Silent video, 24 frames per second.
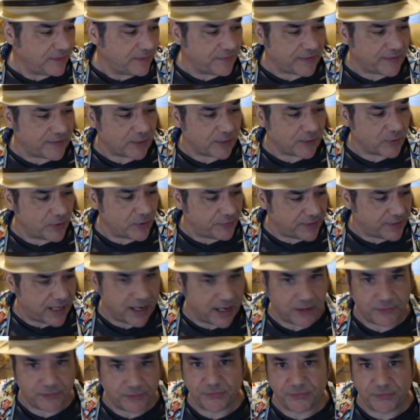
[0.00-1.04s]
that I wrote
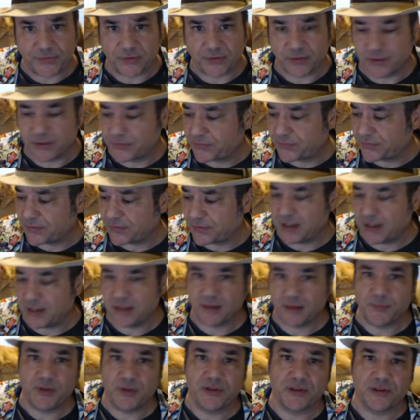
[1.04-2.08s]
down. So let's
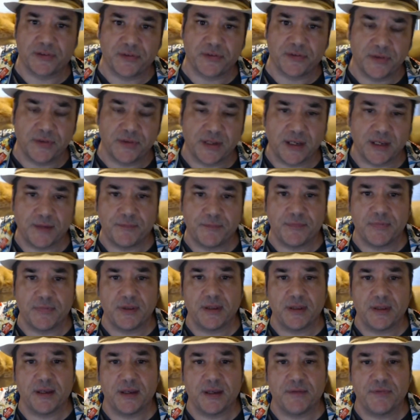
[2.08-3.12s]
let me look through
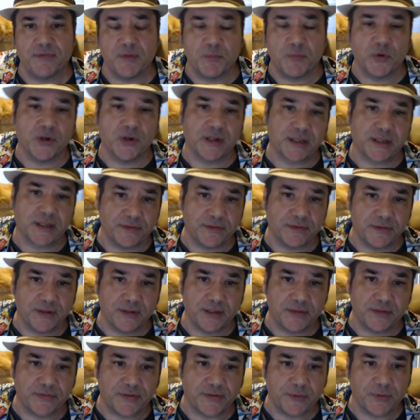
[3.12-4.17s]
the book
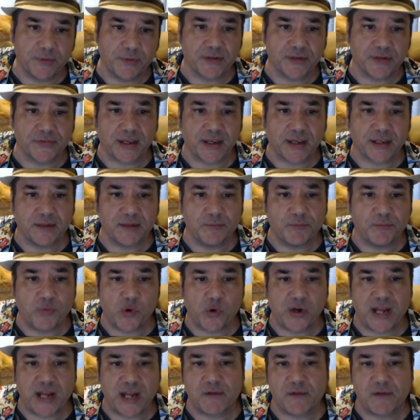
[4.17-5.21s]
and see what else I can
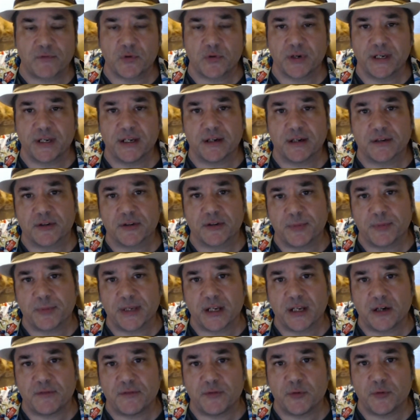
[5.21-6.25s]
point out for you here that'll be
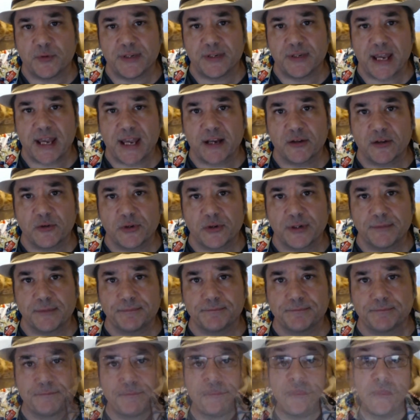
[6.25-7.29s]
helpful with Nangalore.
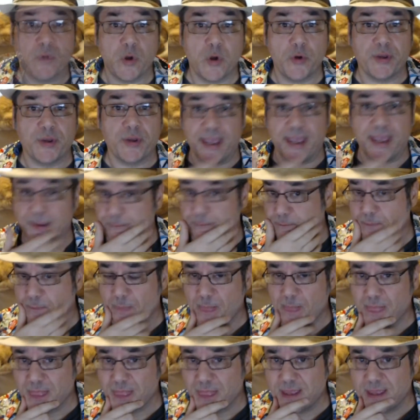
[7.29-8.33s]

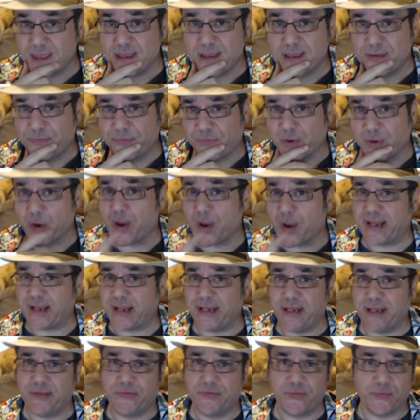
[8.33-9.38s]
Okay,
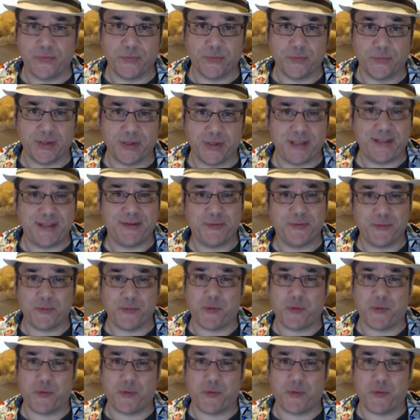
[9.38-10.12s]
so I need to